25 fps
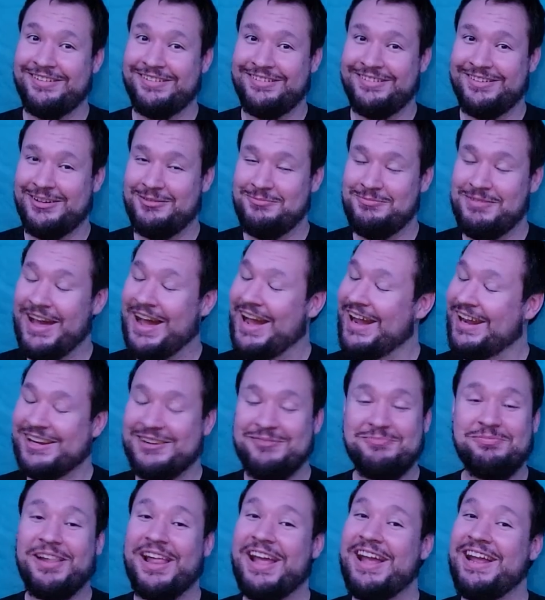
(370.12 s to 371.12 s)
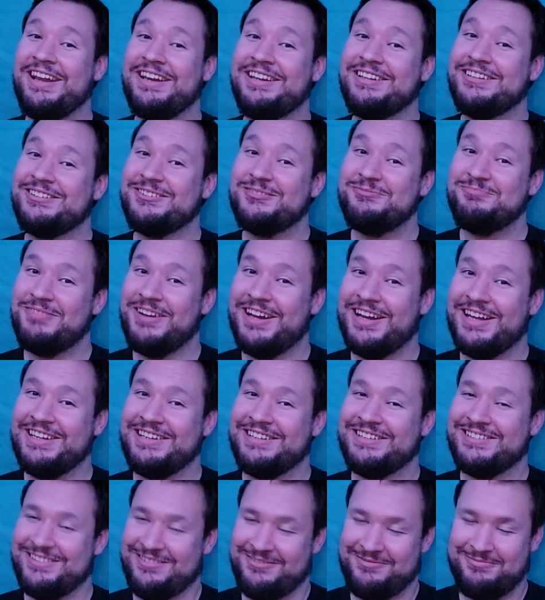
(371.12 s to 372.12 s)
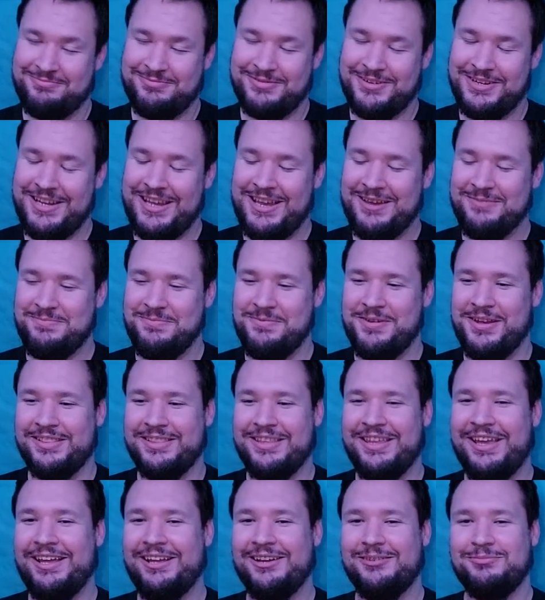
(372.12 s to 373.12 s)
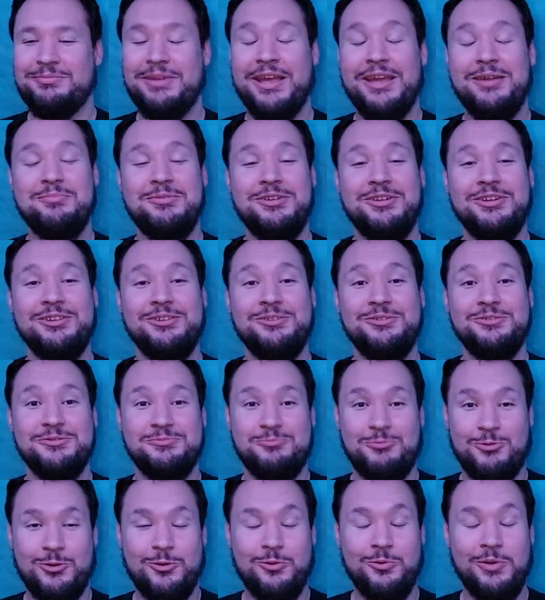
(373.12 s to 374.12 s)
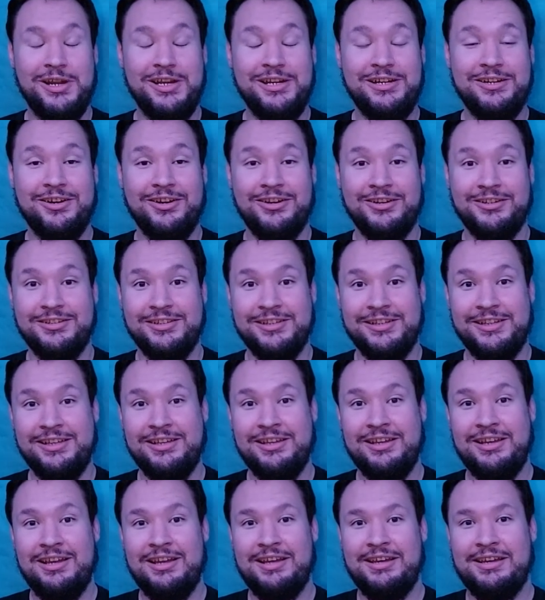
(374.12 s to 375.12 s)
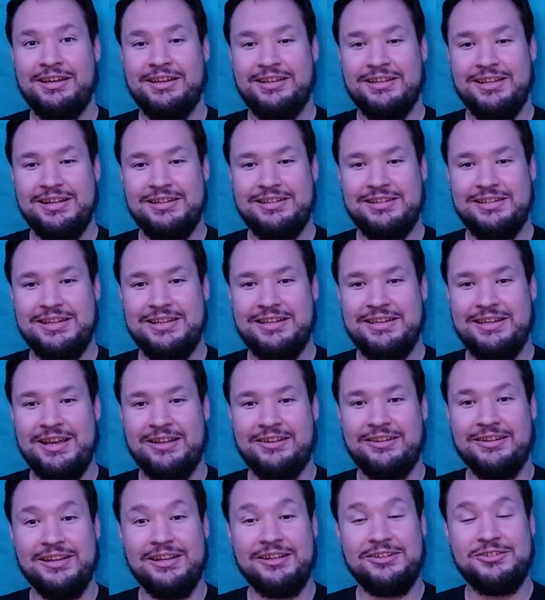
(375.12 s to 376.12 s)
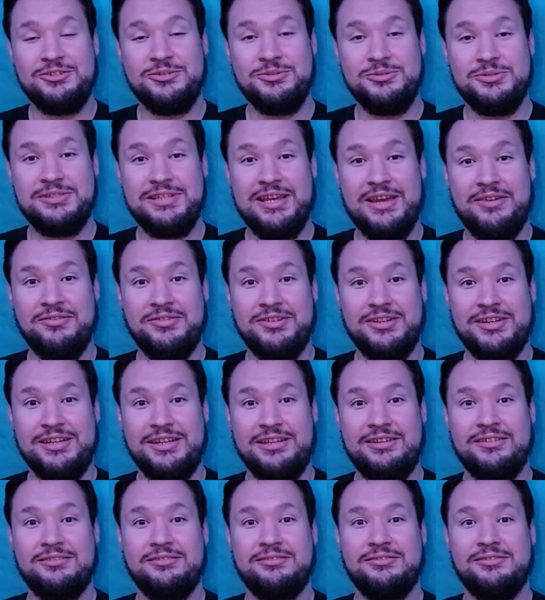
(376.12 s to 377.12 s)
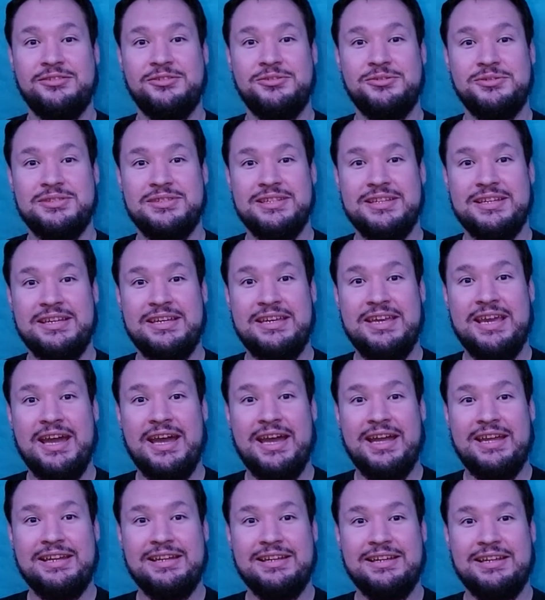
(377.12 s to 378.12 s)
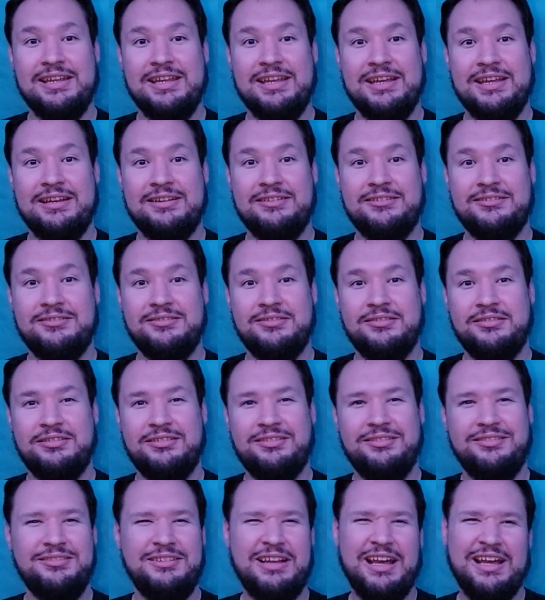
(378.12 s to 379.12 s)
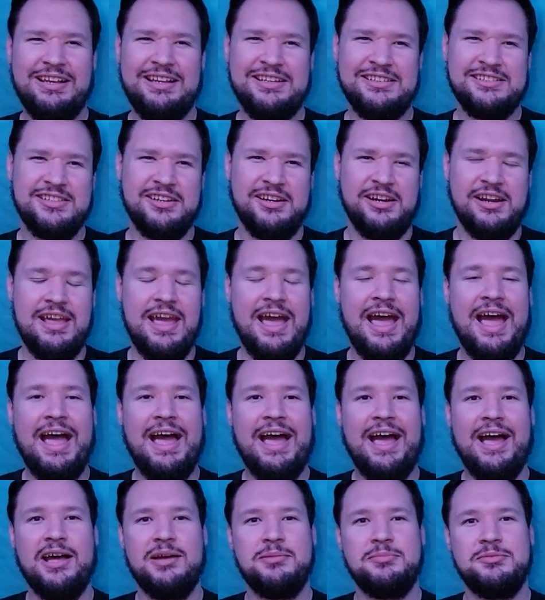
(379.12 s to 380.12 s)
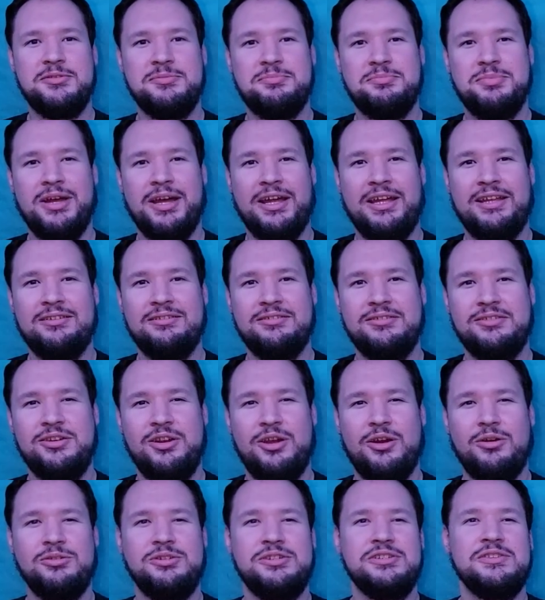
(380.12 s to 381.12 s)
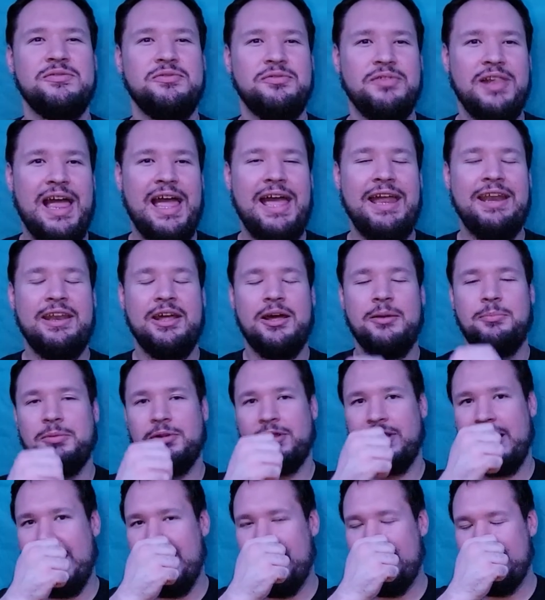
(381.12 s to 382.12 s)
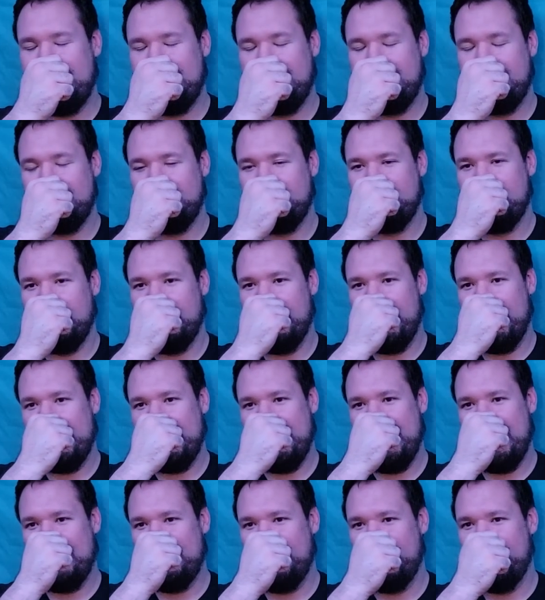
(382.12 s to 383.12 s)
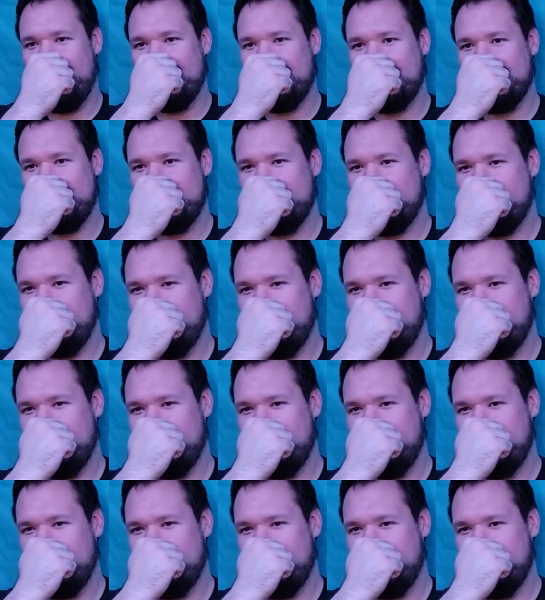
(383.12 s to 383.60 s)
I'm not complaining too much. So I'm pretty happy about that. I'm aiming to lose more weight currently. I'd like to get down to like 270, lose the gut, get not necessarily abs, but just flatten up a lot in a lot of areas.